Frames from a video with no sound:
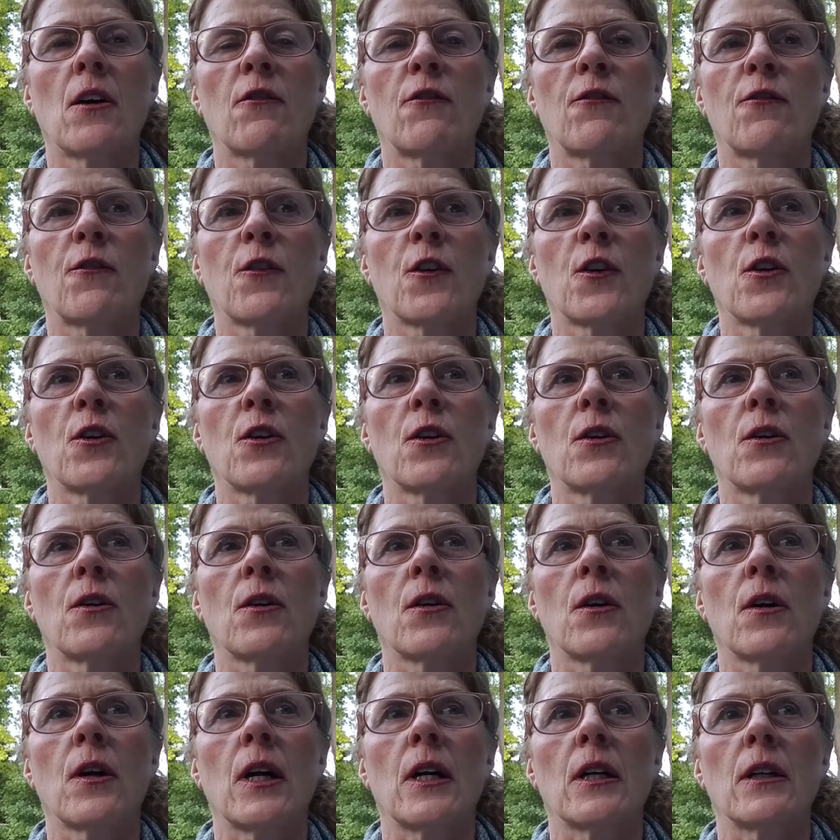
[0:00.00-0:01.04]

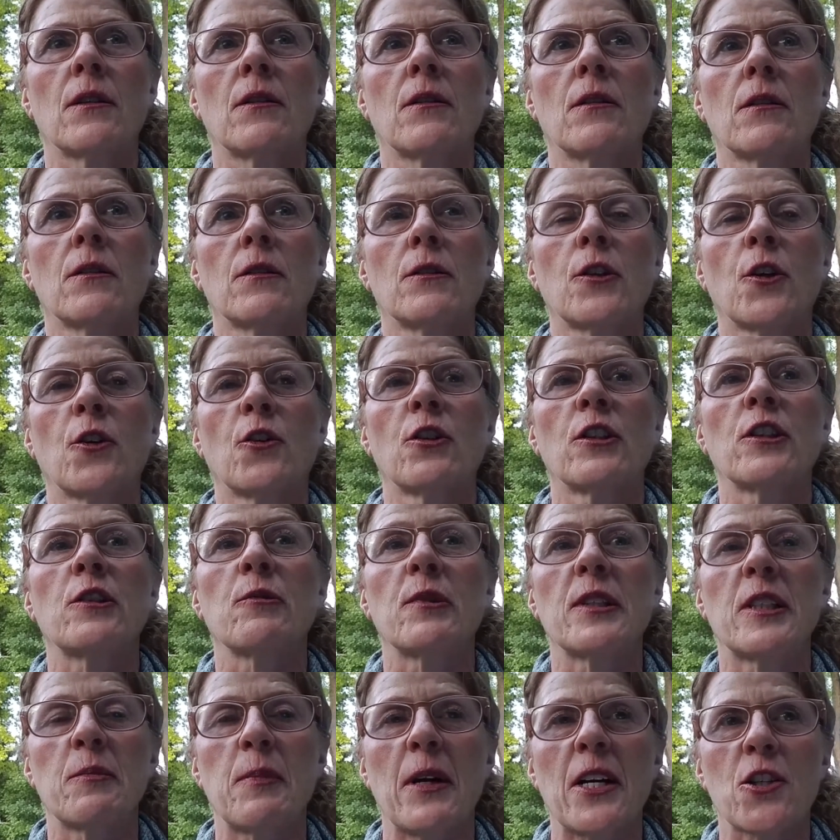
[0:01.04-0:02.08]
for learners
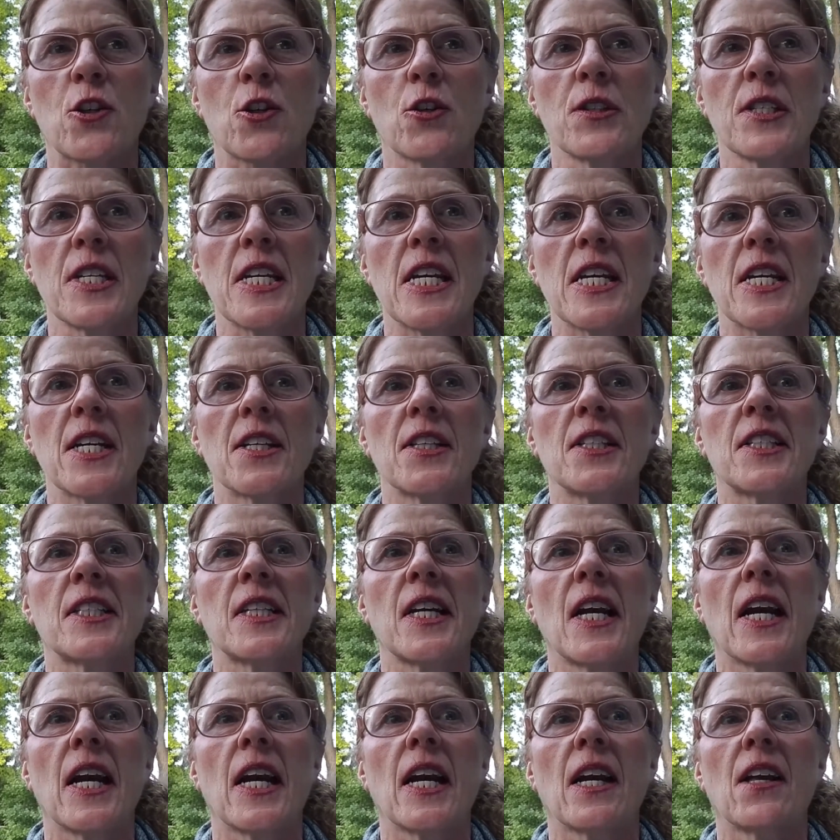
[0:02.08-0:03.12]
with special needs
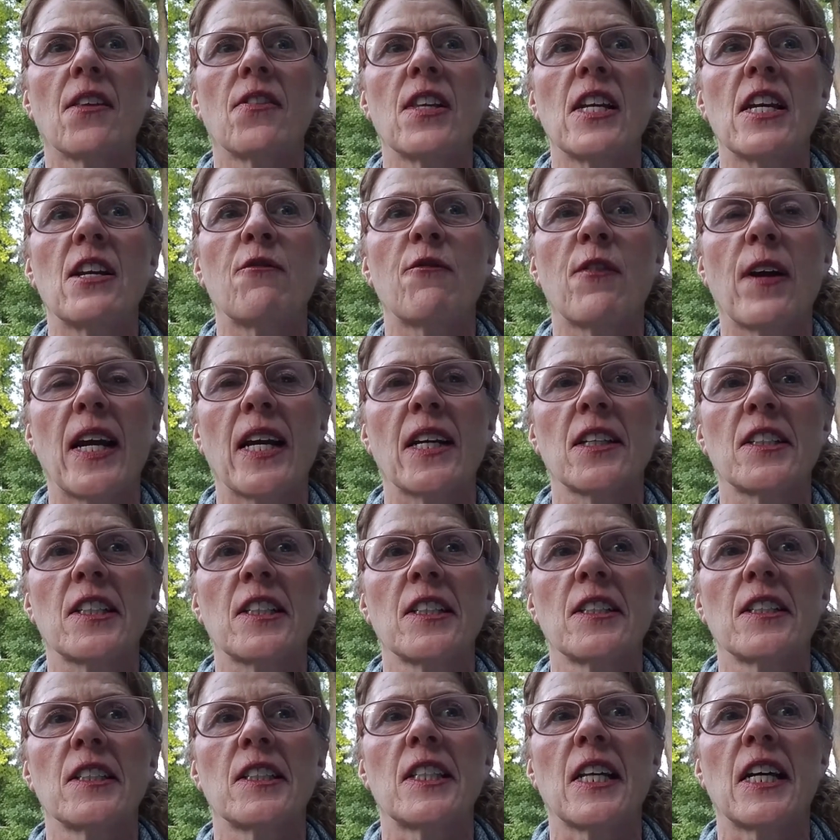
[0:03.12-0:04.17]
and the
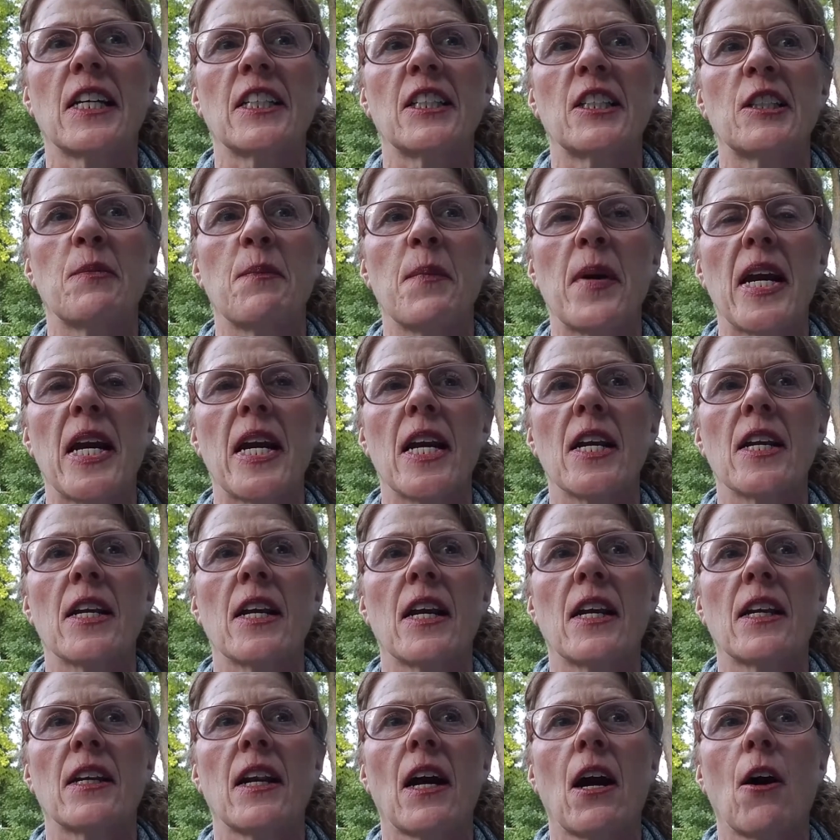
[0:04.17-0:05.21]
advances that it's made
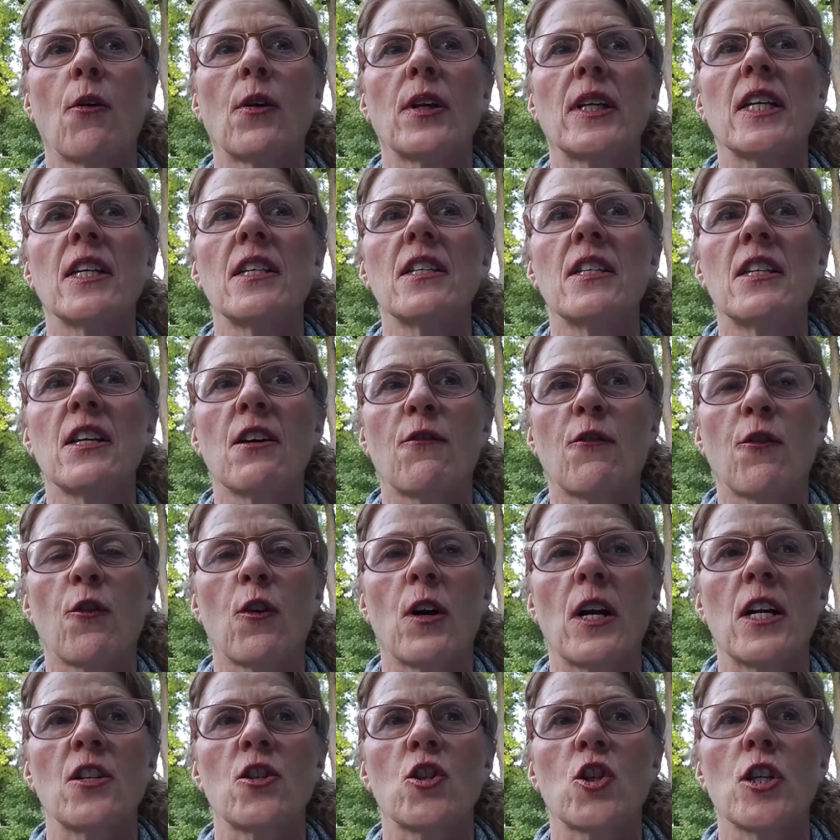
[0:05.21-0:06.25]
and how it can
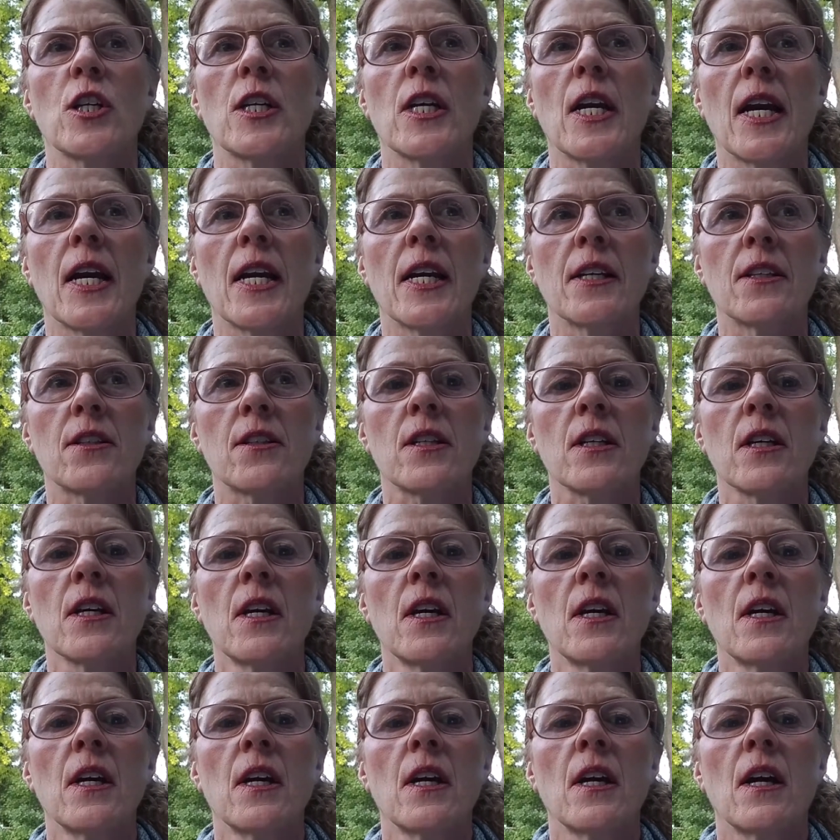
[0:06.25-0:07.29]
differentiate
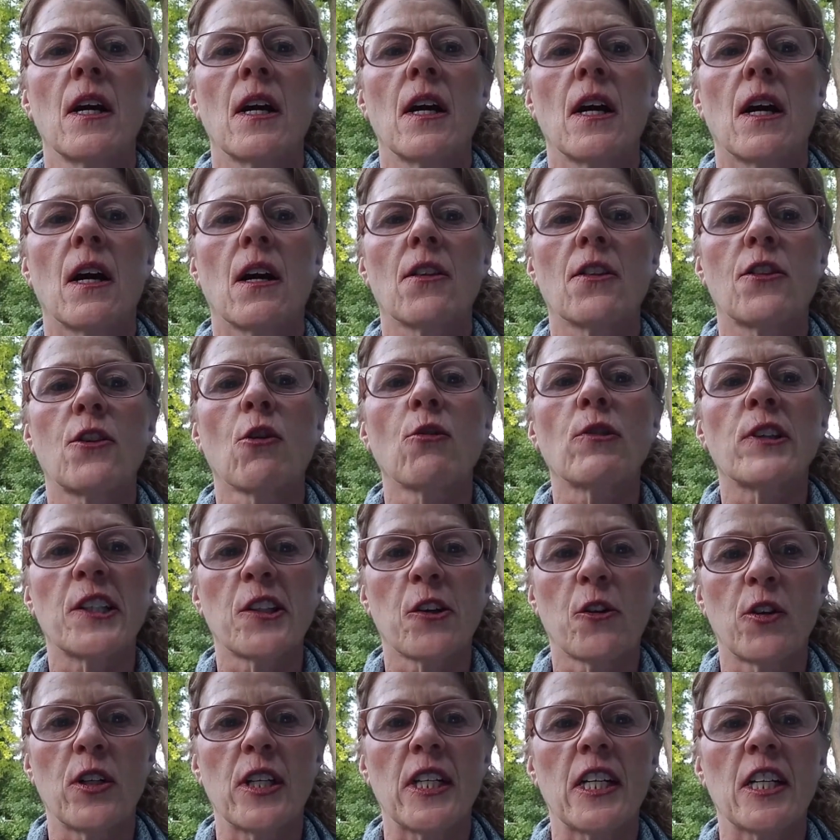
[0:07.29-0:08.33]
those
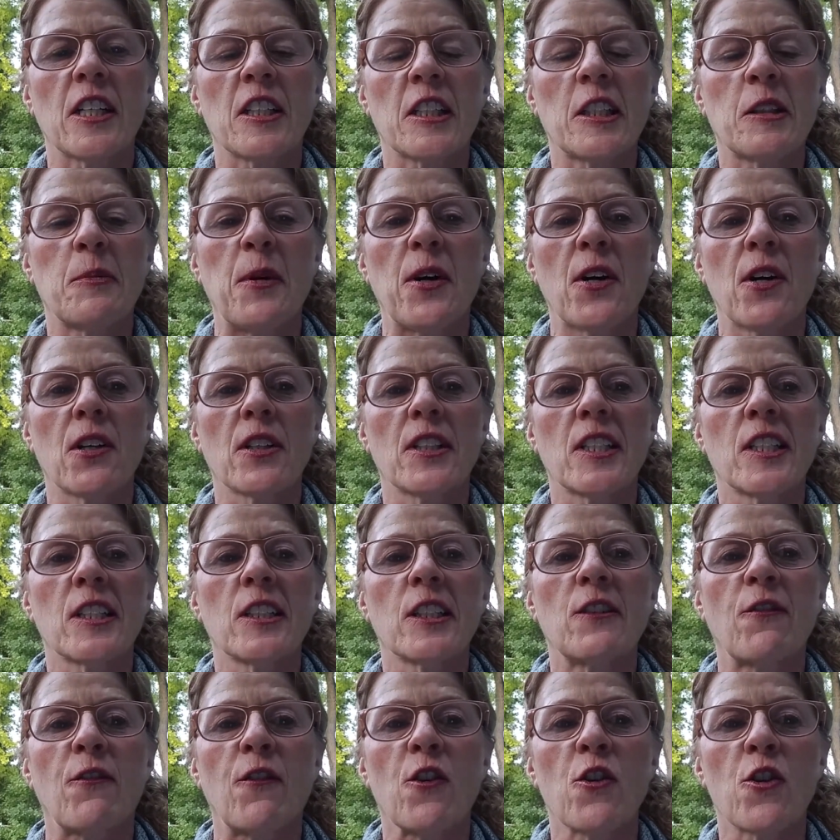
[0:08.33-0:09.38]
learning
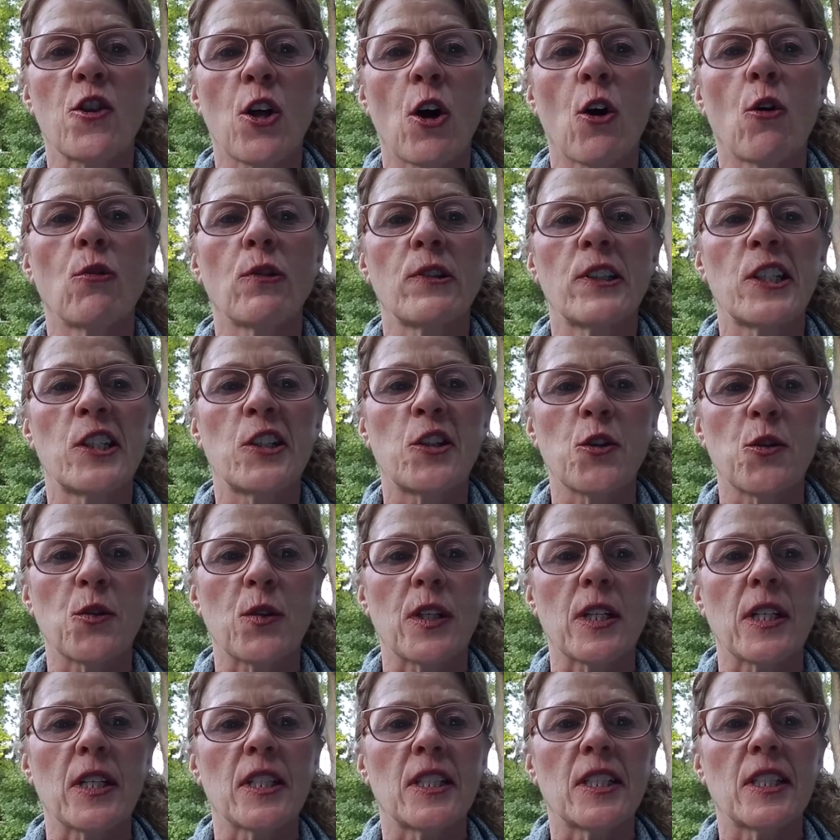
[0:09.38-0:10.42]
experiences for those
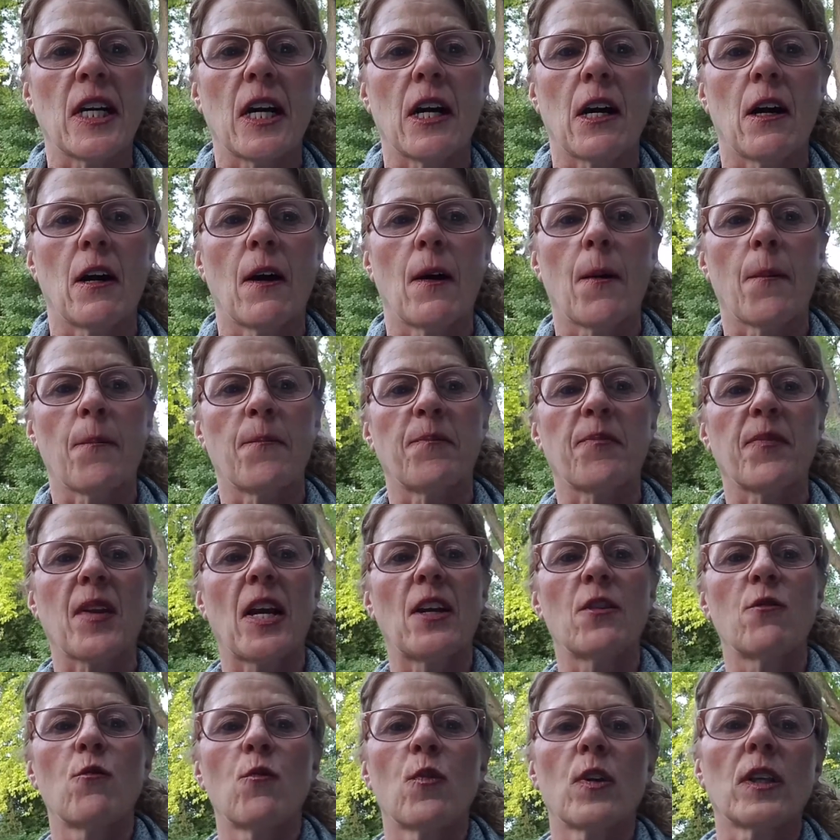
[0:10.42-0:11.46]
students
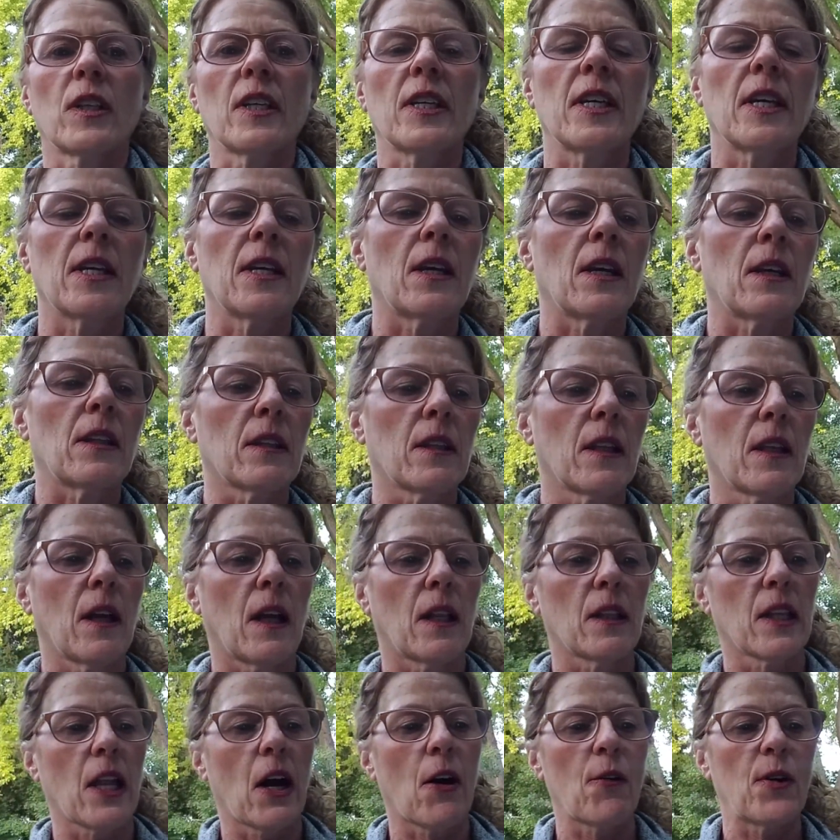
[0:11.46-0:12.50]
and really
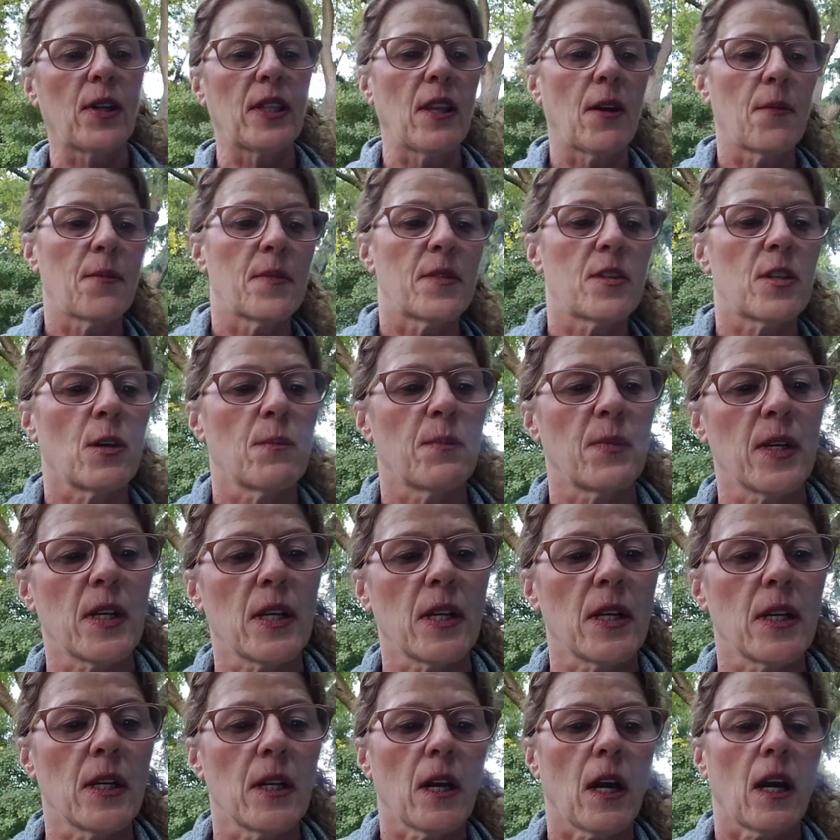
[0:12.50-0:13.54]
allowing them to
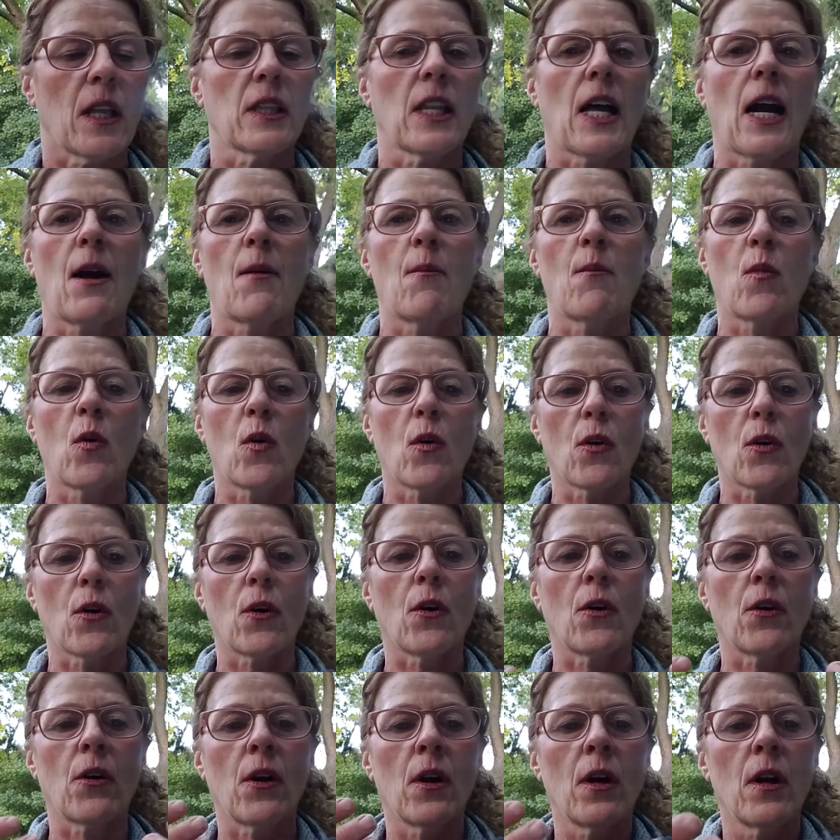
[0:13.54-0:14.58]
be a lot
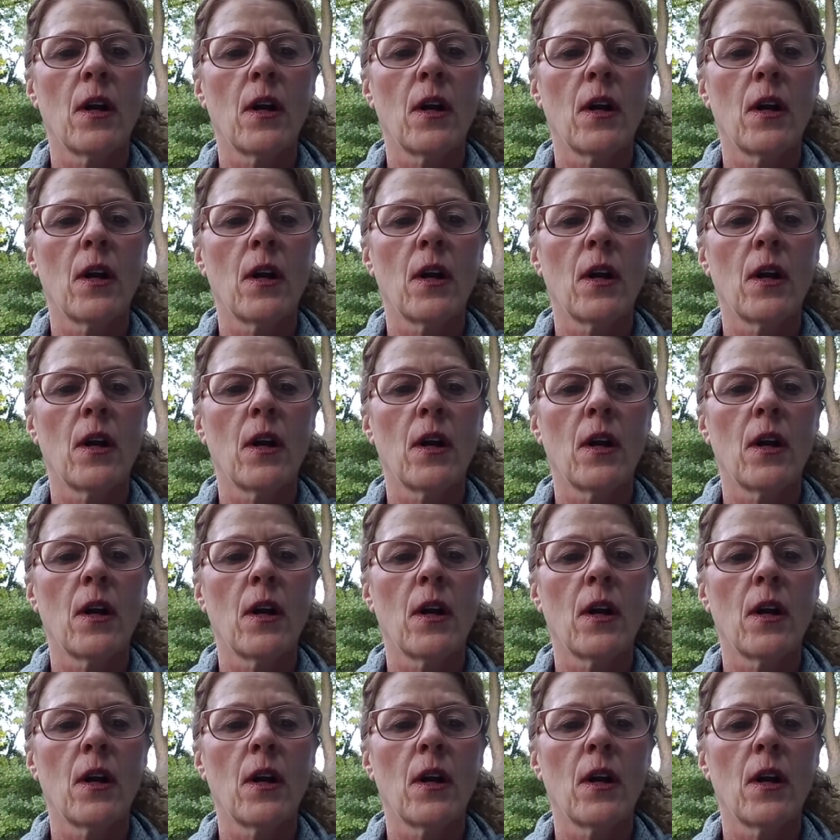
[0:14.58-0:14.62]
more